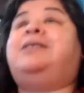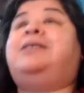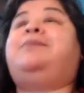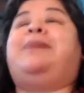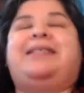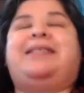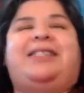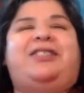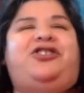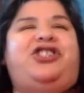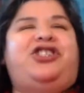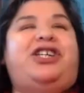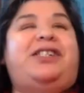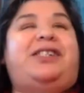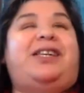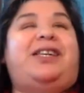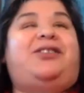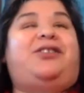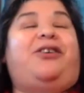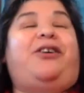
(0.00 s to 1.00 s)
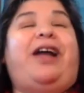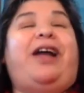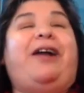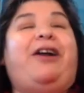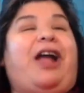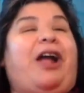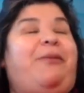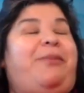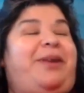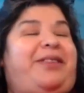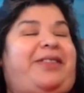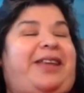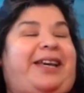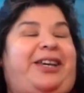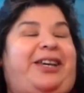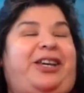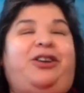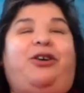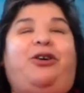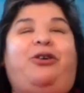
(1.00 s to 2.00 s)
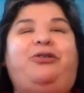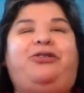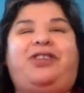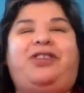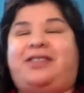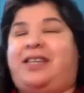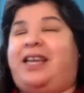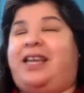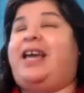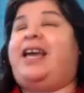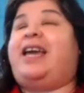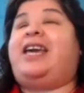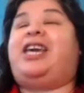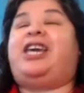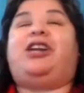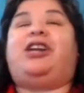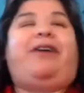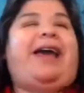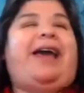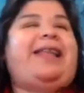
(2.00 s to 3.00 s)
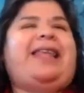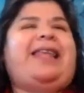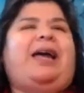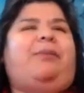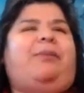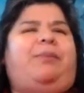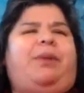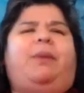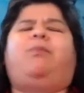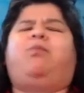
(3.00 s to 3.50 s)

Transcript: messages, and so everybody's like, just, hit that